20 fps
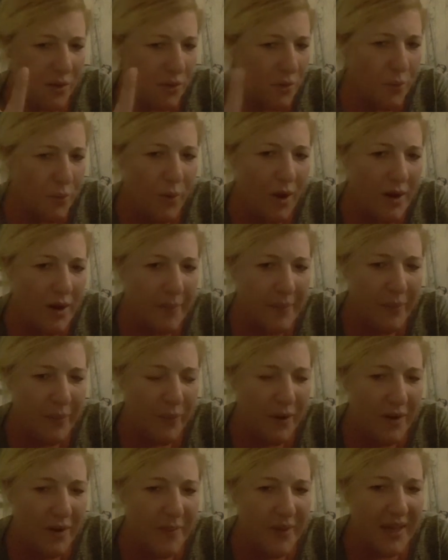one of
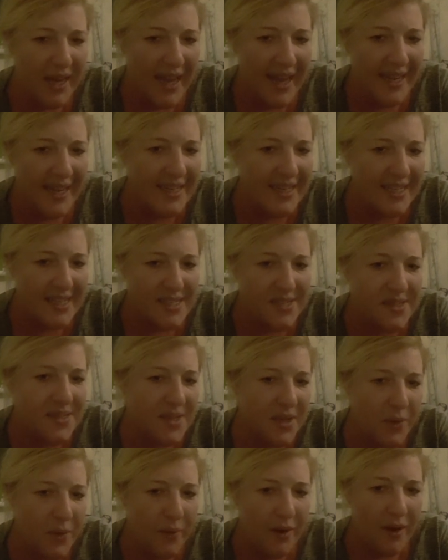my ladies
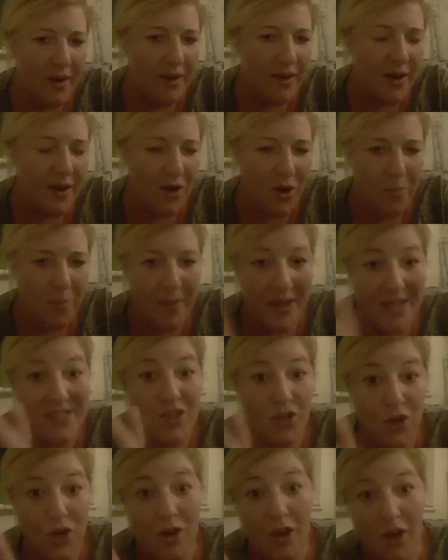who I got
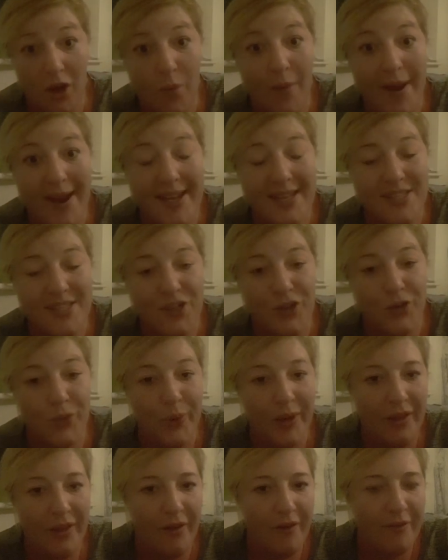better acquainted
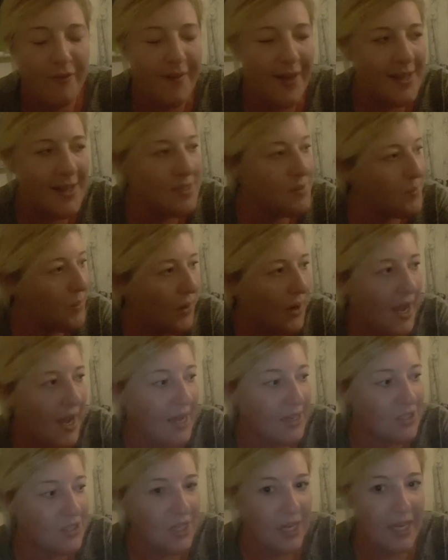with on Facebook
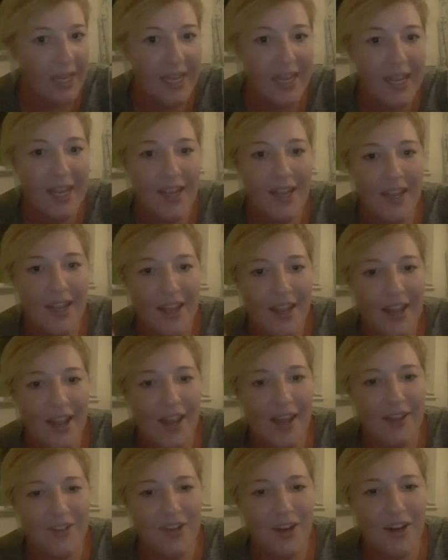actually.
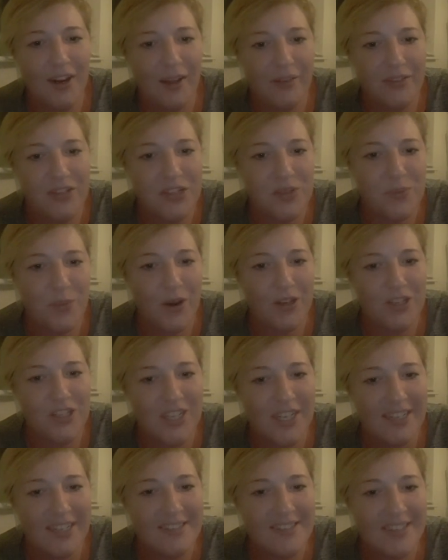I don't know if she's
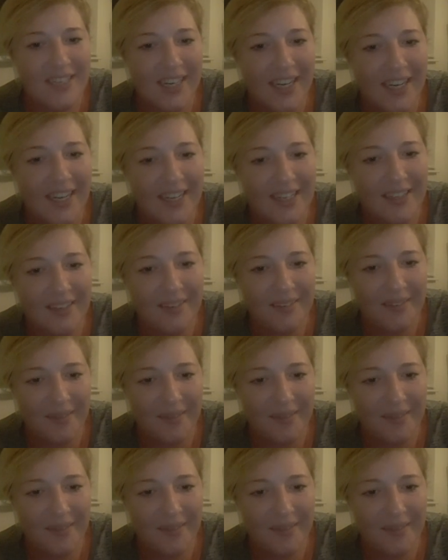watching it tonight.